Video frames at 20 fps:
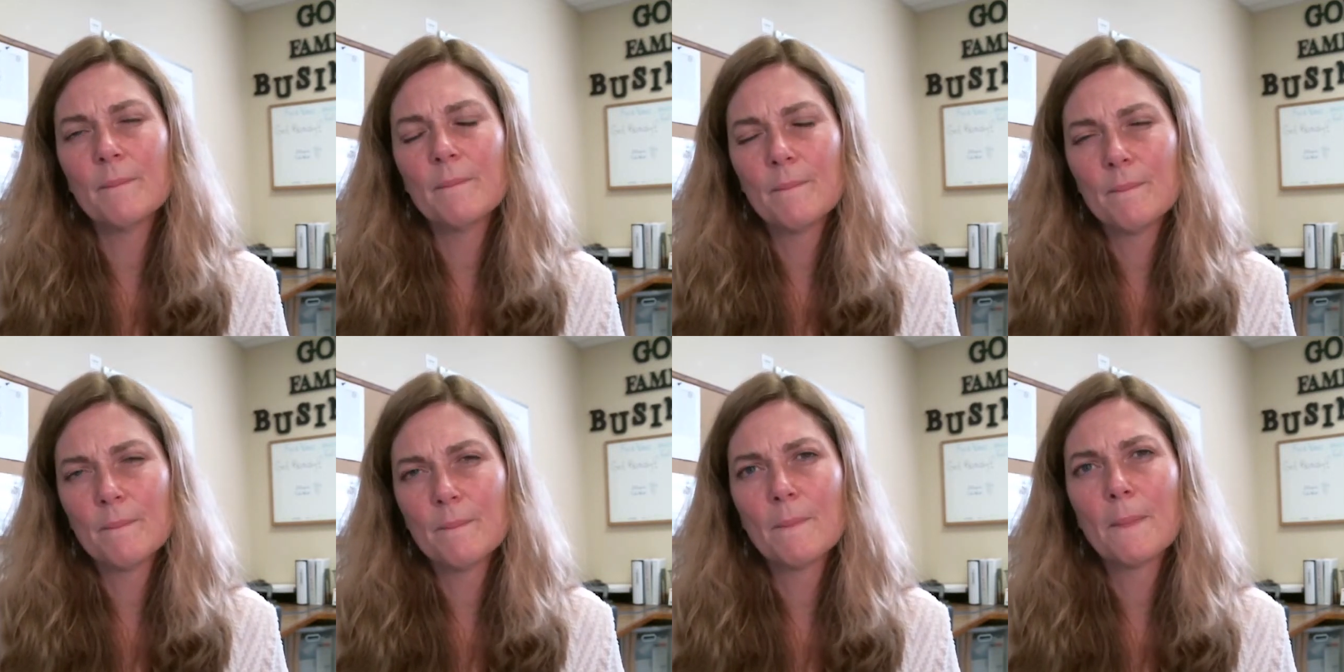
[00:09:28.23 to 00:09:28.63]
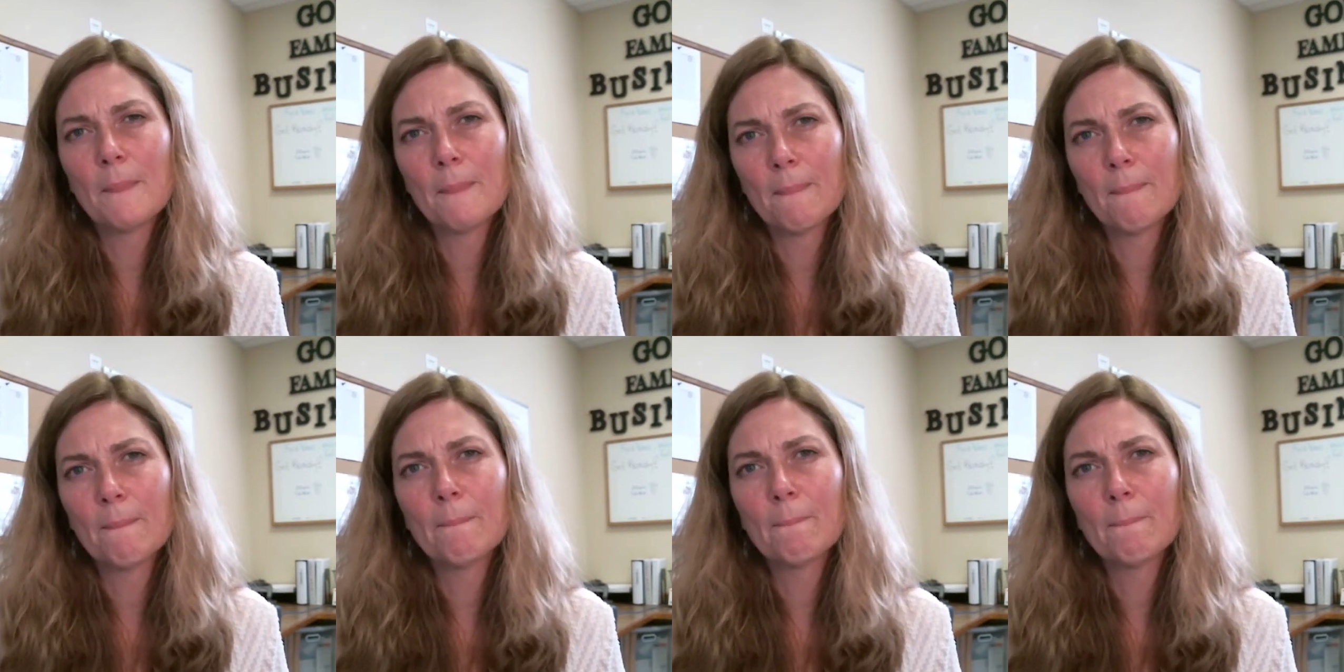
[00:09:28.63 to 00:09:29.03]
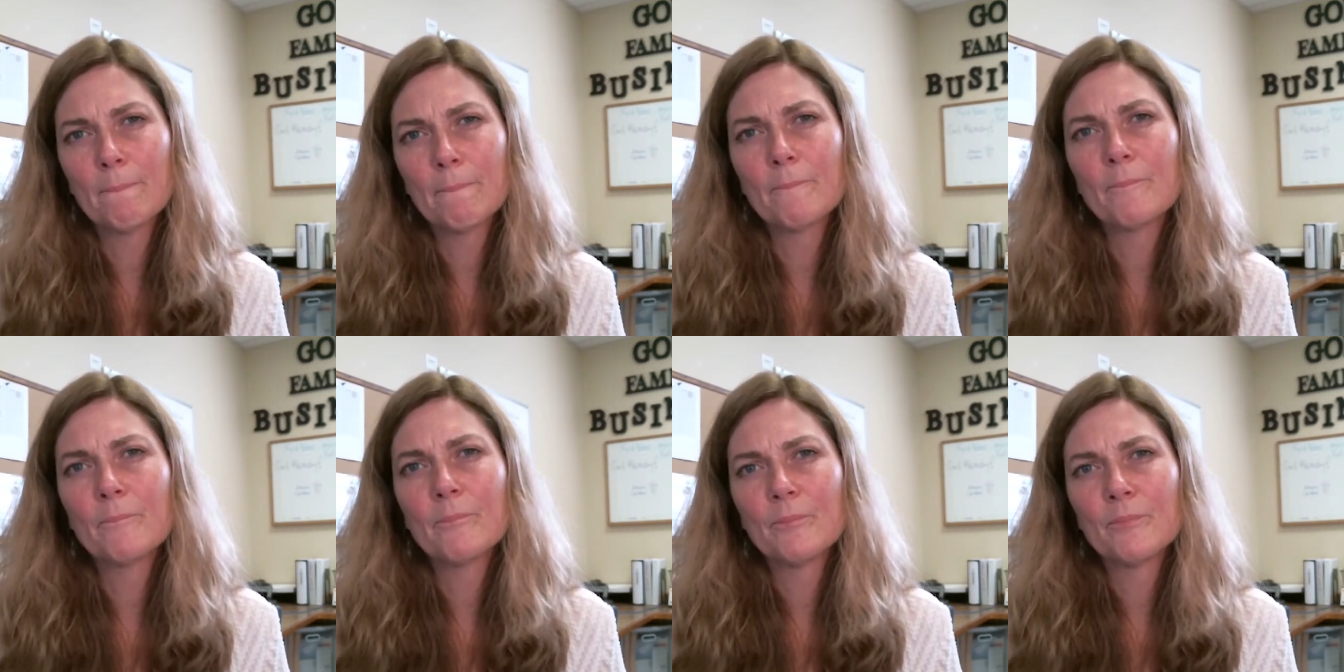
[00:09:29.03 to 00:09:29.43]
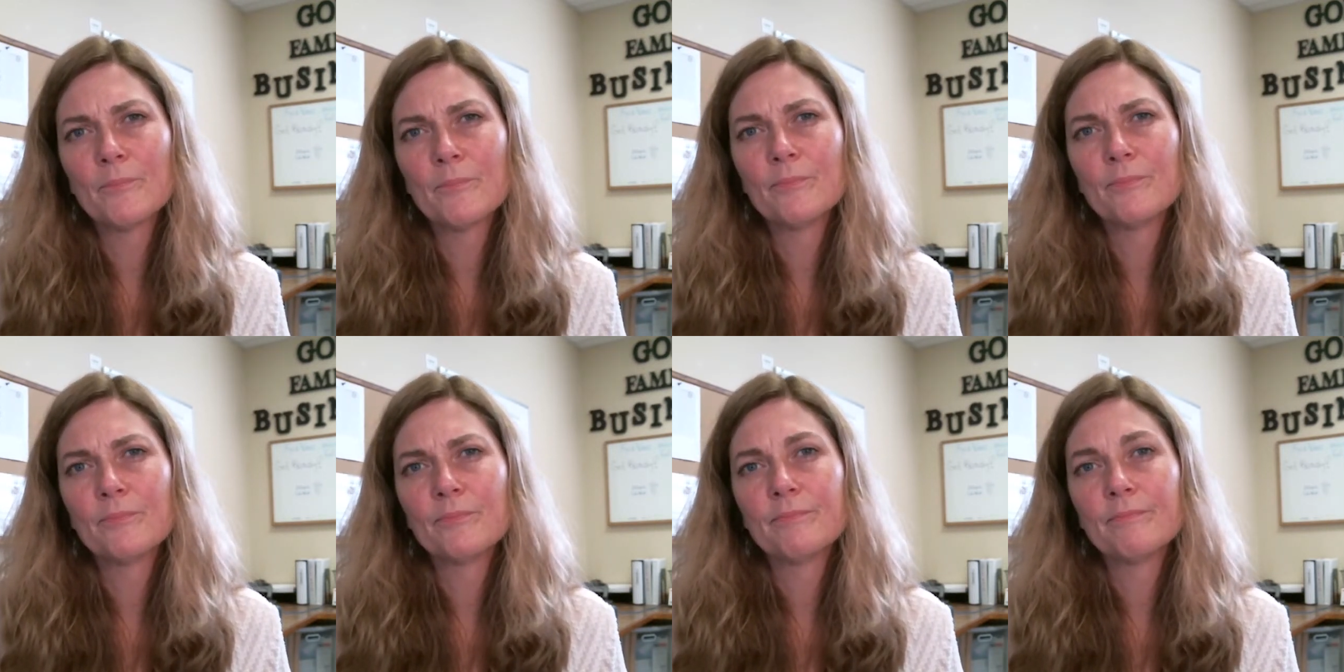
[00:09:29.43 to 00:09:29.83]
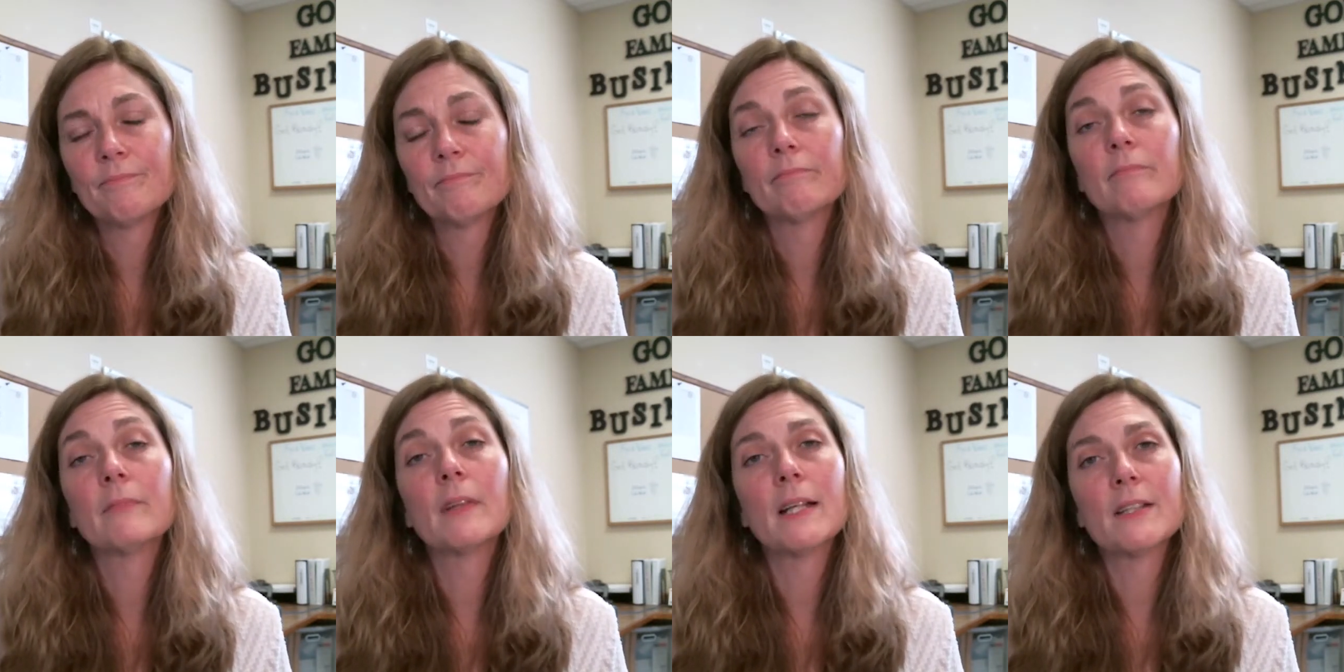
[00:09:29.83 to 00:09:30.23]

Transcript: sometimes there are no answers. I